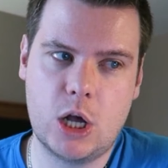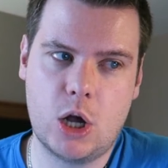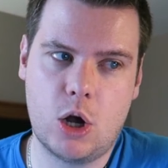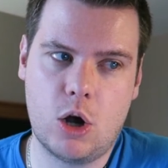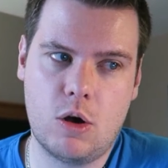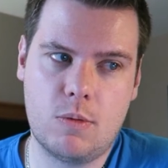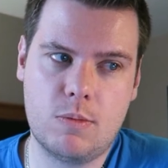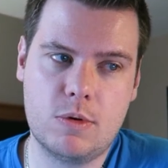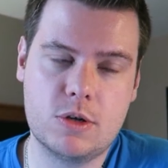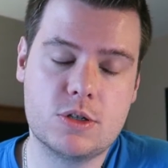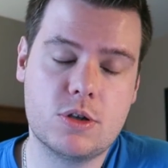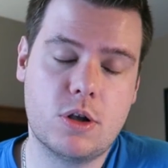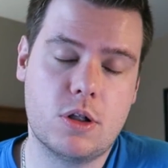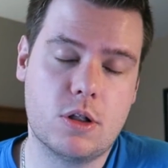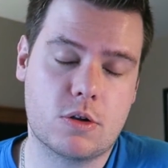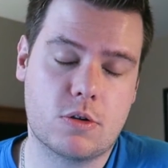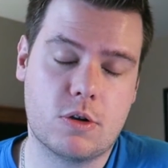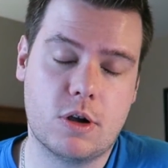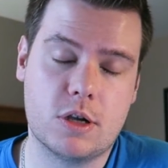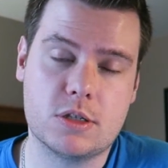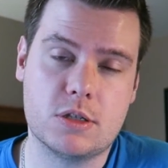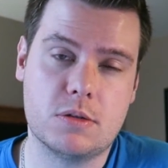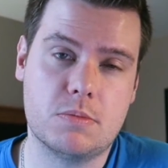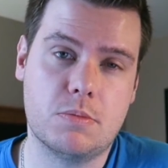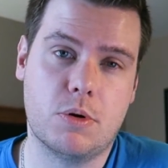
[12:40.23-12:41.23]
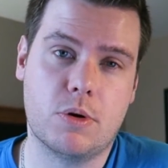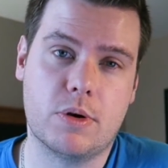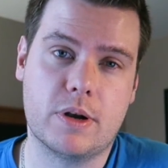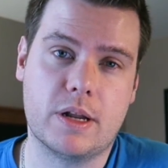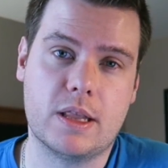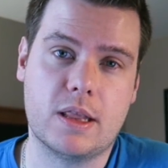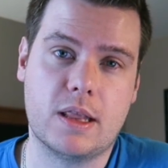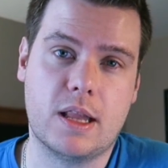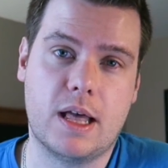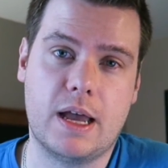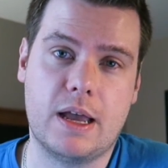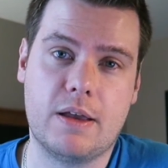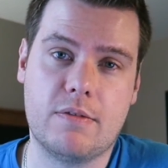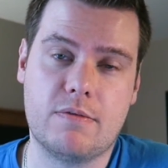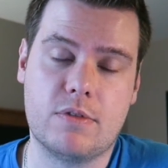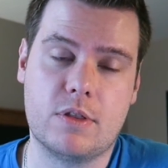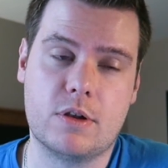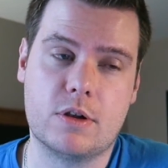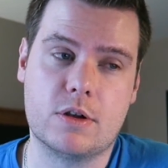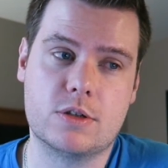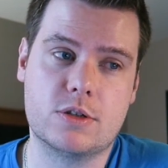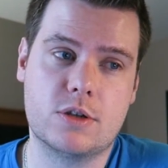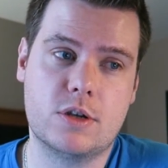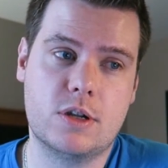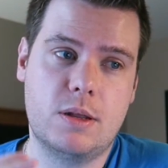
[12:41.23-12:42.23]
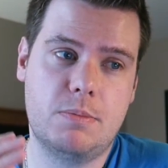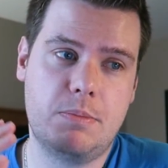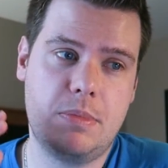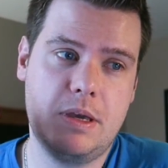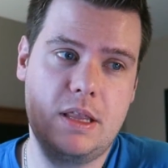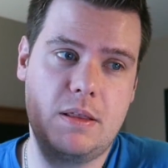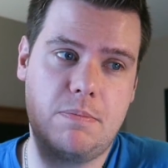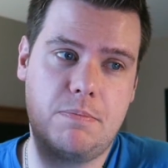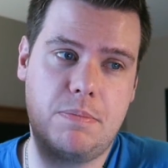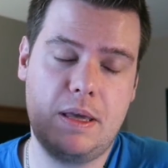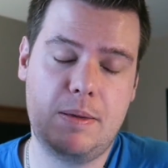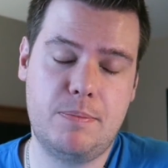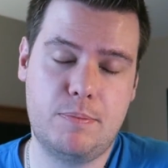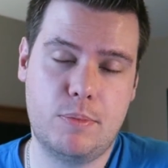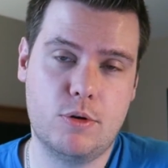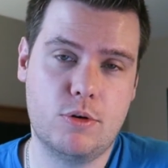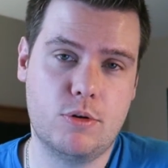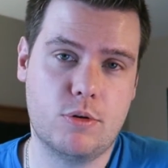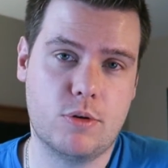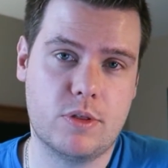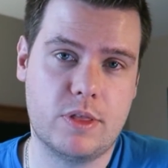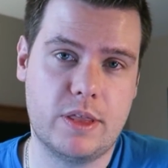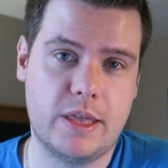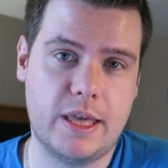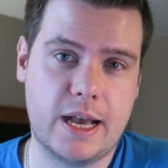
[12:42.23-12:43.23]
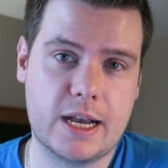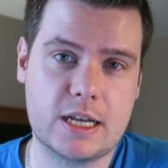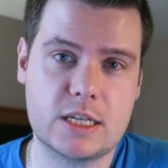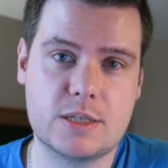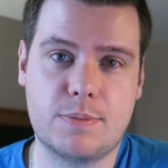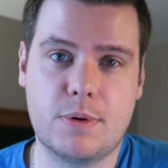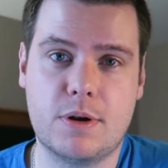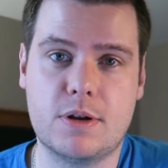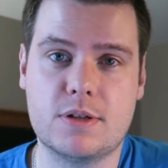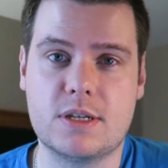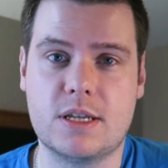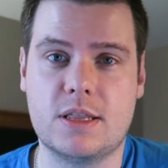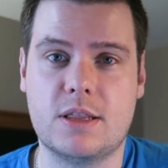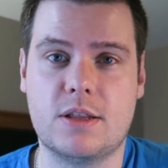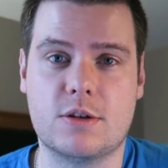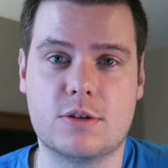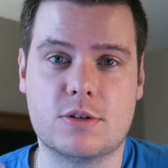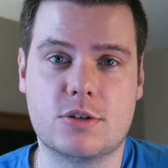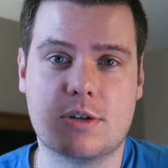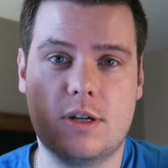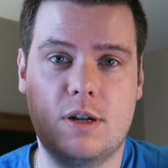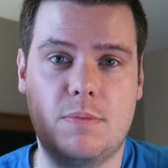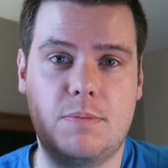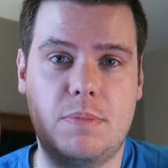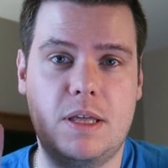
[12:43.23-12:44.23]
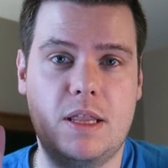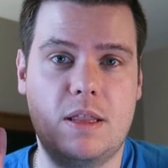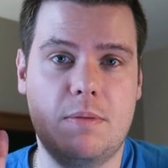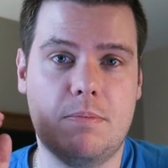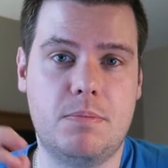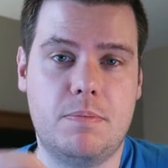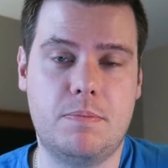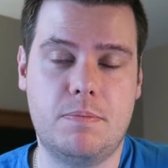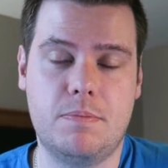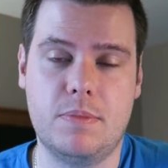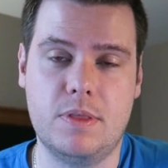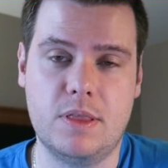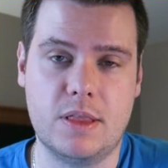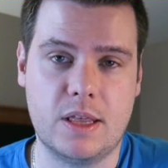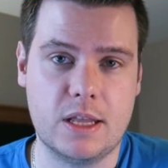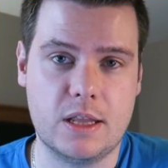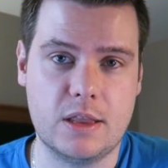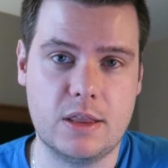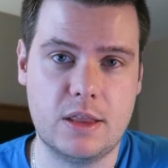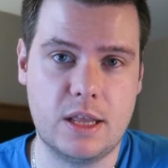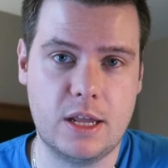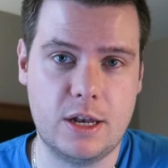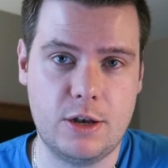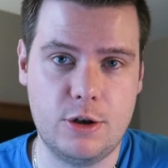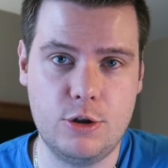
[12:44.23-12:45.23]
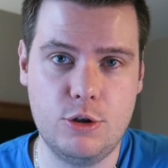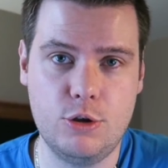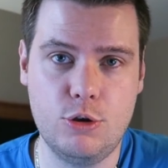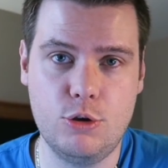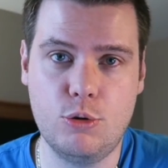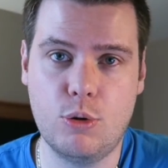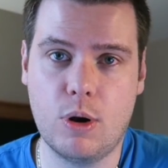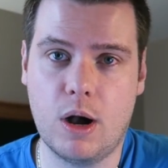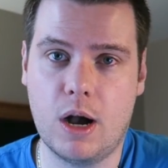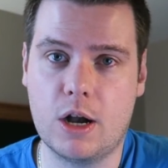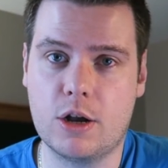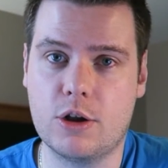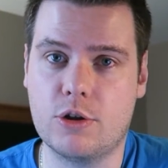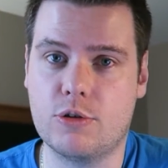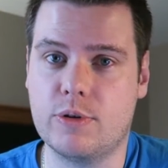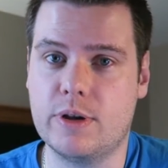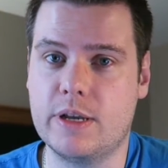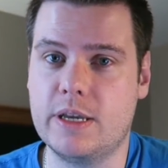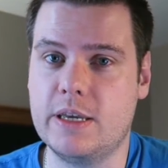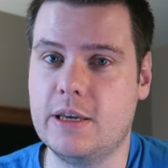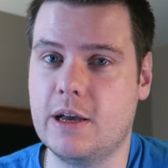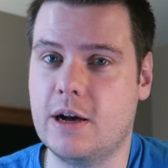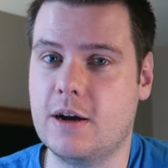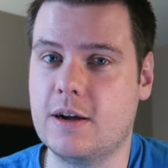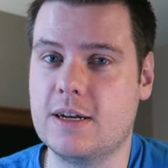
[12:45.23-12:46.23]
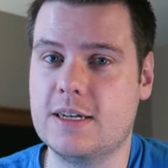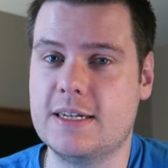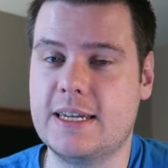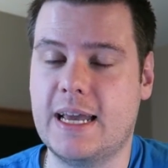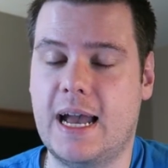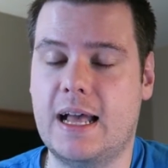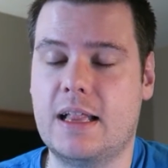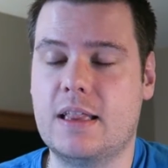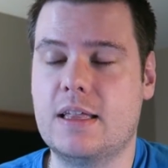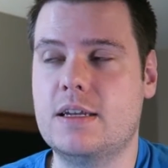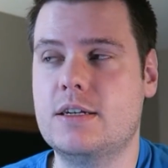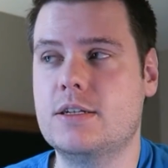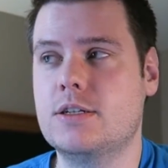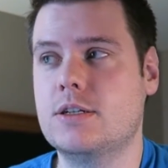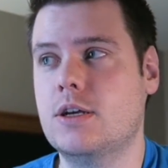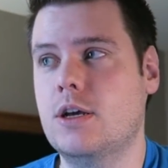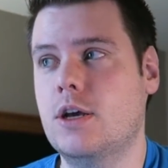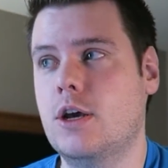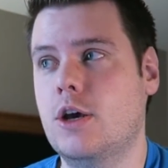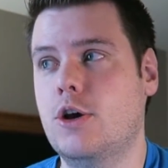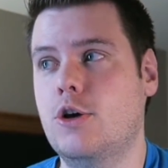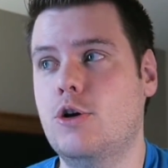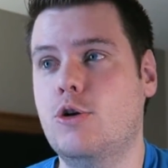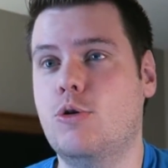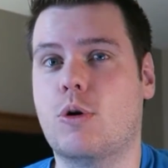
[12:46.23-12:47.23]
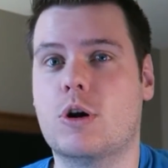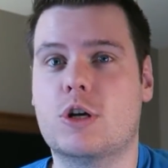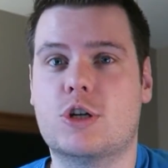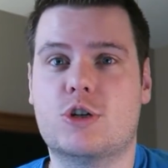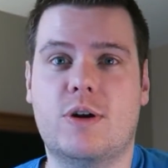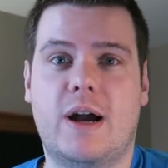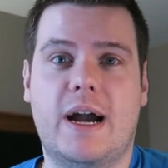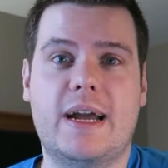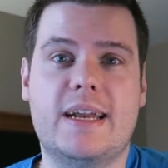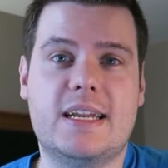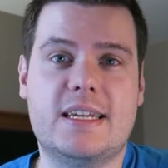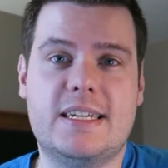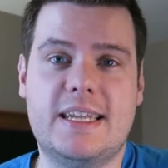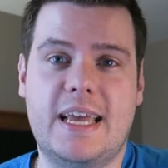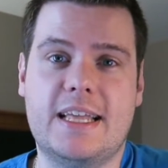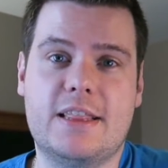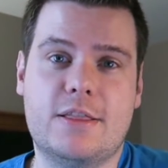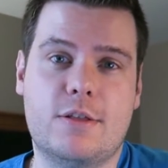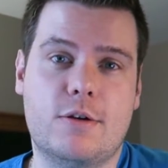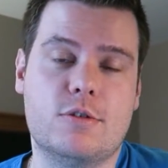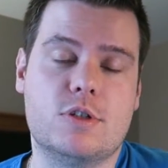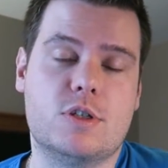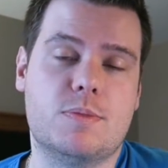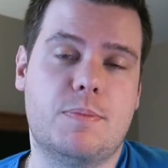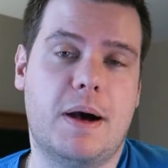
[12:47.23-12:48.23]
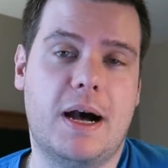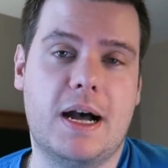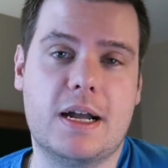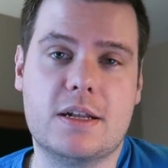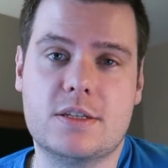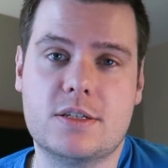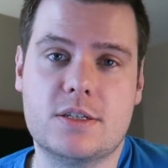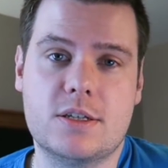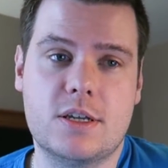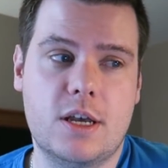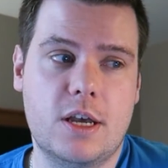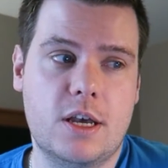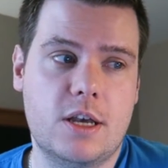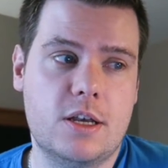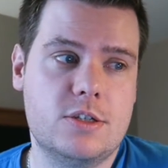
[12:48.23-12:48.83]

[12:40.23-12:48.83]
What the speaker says: almost all across the board in life. There's going to be the people who are the experts, and there's going to be the new hungry young talent who are trying to take those spots.